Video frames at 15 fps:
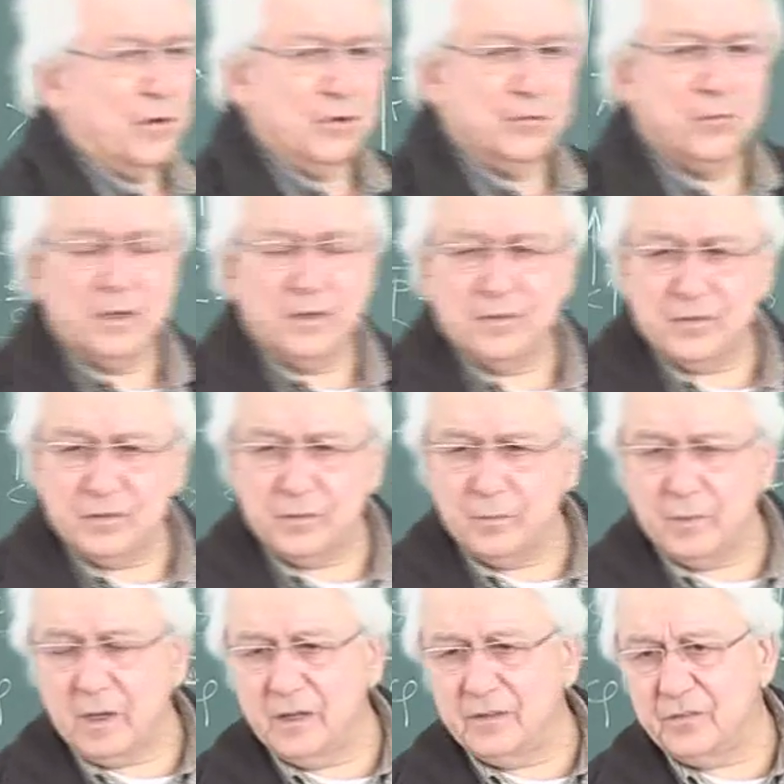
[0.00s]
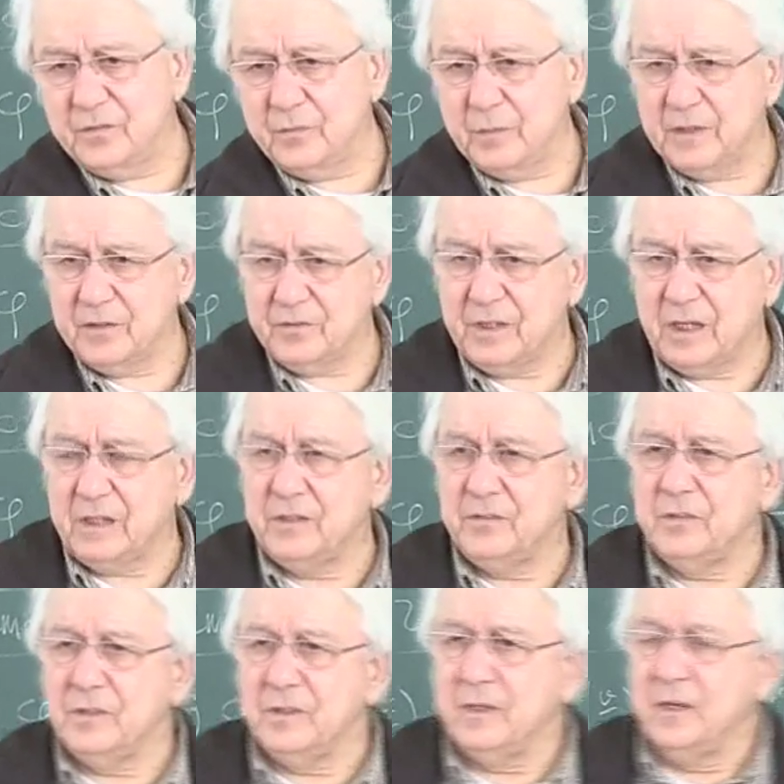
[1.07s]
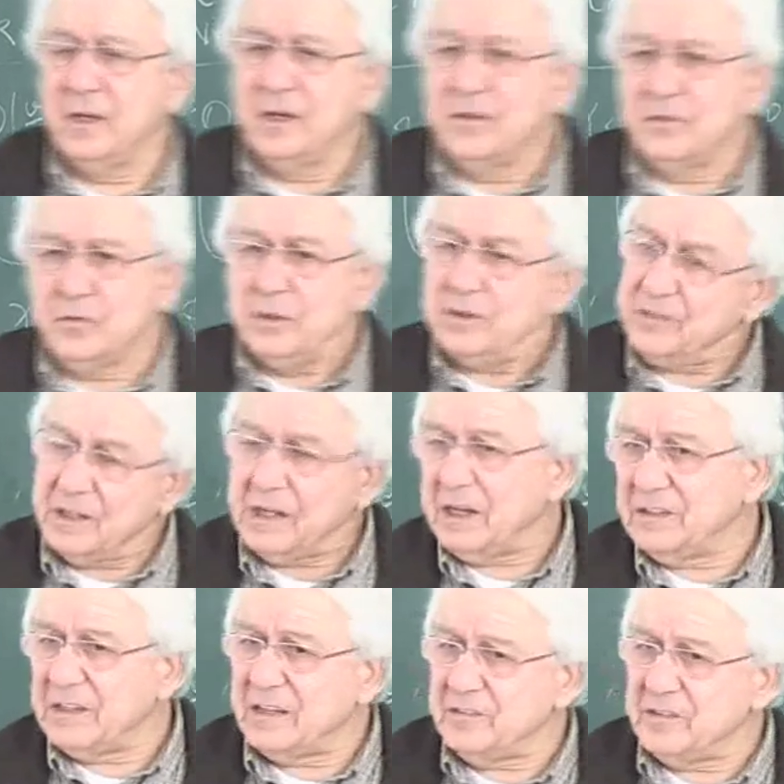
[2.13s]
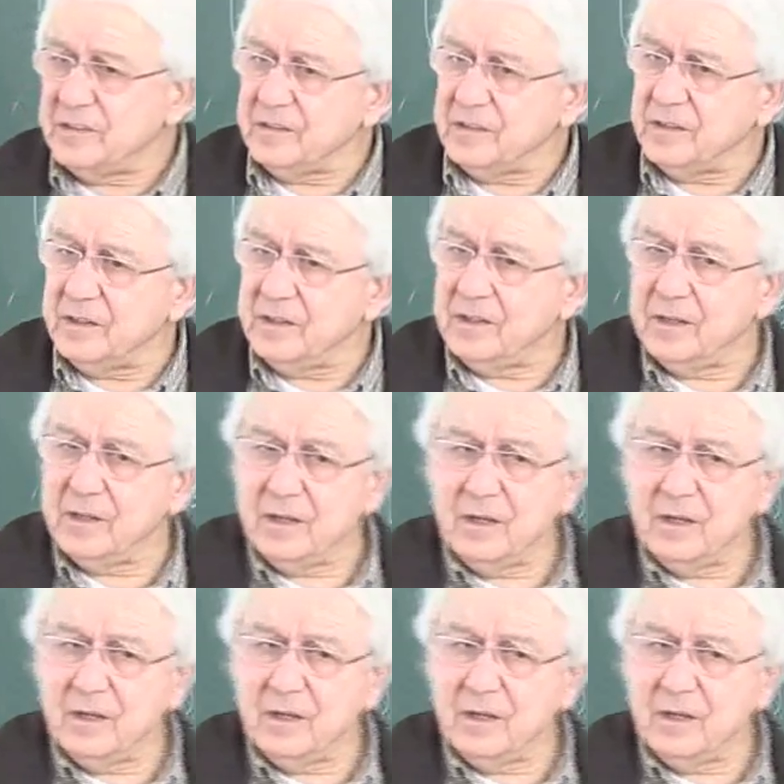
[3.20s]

first one is antisymmetric, second is. So it's an identity.